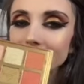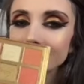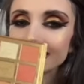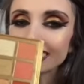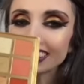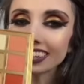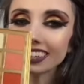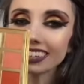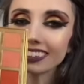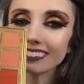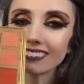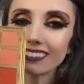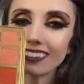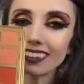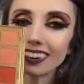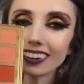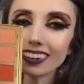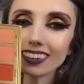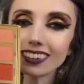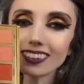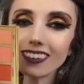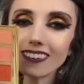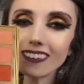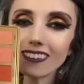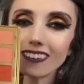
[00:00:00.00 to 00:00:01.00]
the hardest
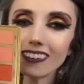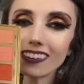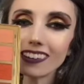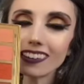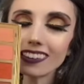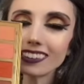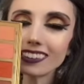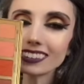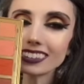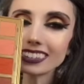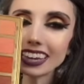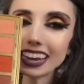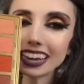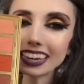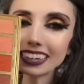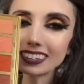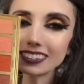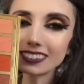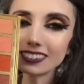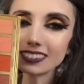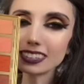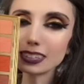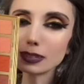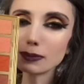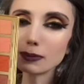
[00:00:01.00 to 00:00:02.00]
to get, and then after
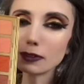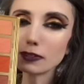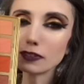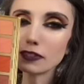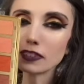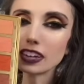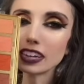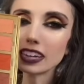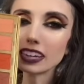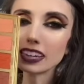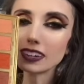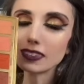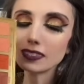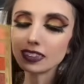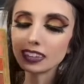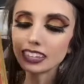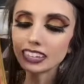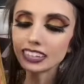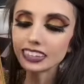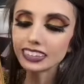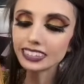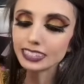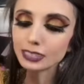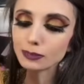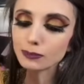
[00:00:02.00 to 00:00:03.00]
you get there, it's just
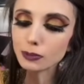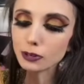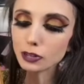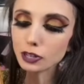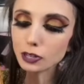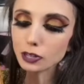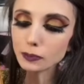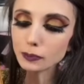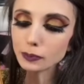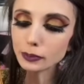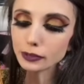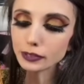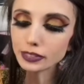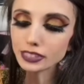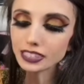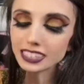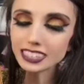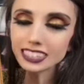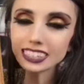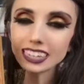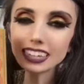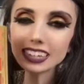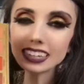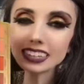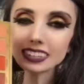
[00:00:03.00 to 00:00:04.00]
a milestone, and it's
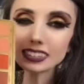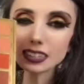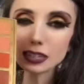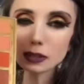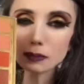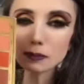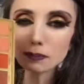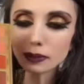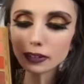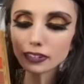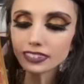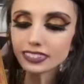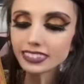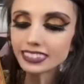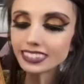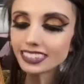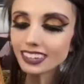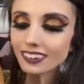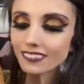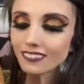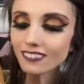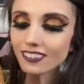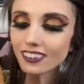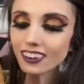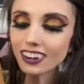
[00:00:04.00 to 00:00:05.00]
all uphill from there.
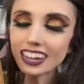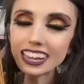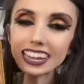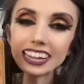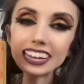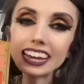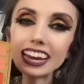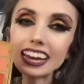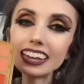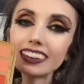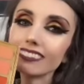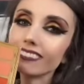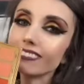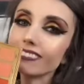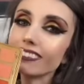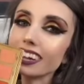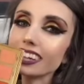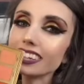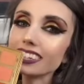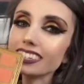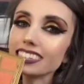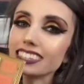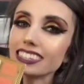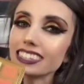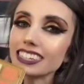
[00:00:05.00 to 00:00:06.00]
So y'all go support
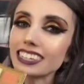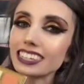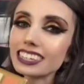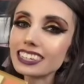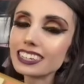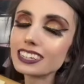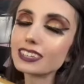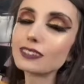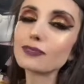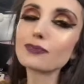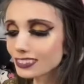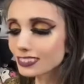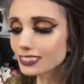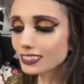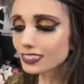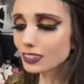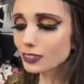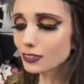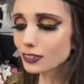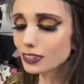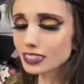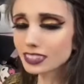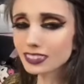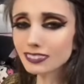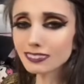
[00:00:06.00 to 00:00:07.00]
her and help that
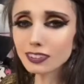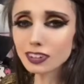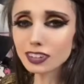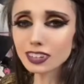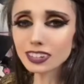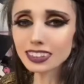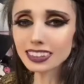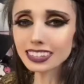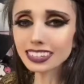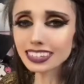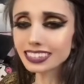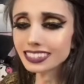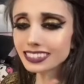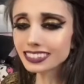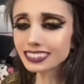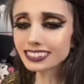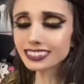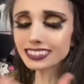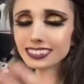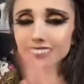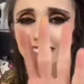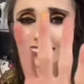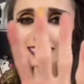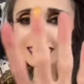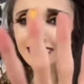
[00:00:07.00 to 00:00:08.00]
girlie grow her
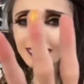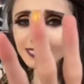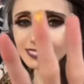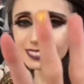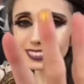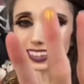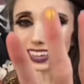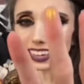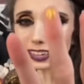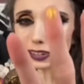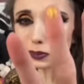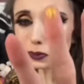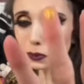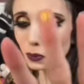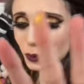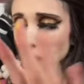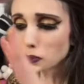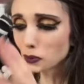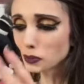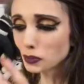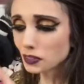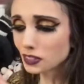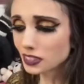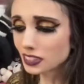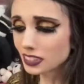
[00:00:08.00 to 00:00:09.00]
channel. With that
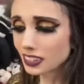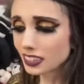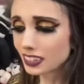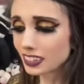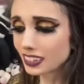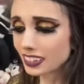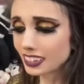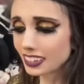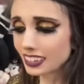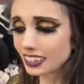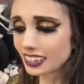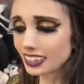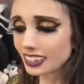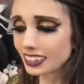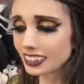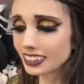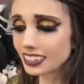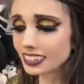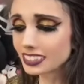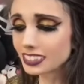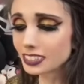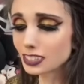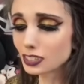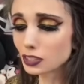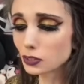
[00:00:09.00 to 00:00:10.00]
being said though, y'all,
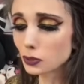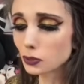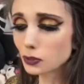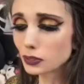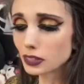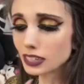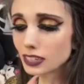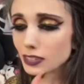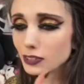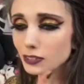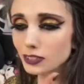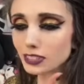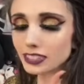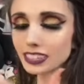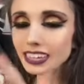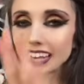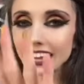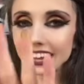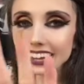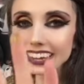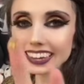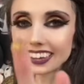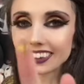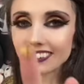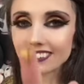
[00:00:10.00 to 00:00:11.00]
a few
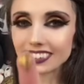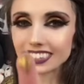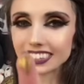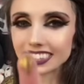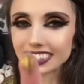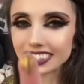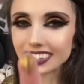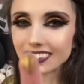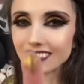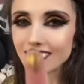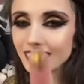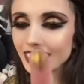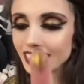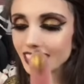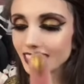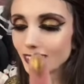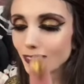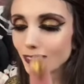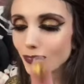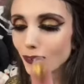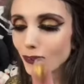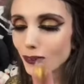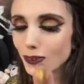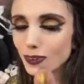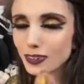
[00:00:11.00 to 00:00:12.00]
moments we're going to be taking a
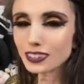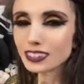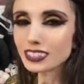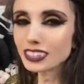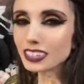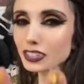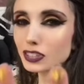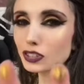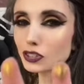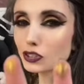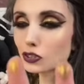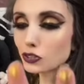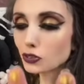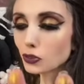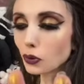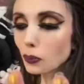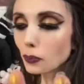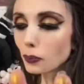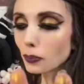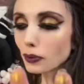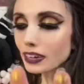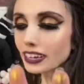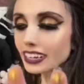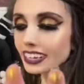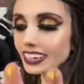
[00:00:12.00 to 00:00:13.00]
look at today
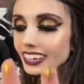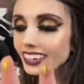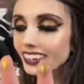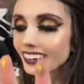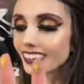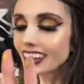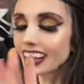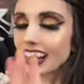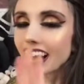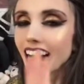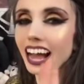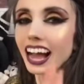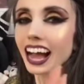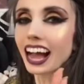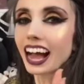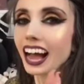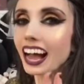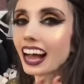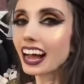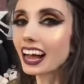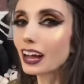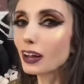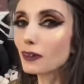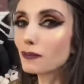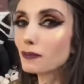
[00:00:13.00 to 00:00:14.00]
is, one,
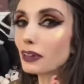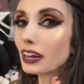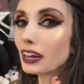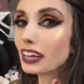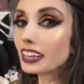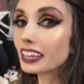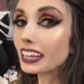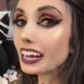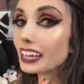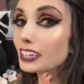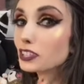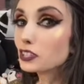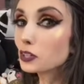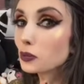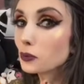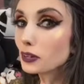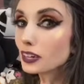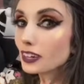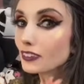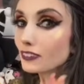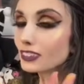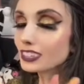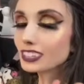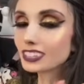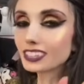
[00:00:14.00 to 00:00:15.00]
Eugenia
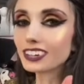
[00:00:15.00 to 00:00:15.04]
Cooney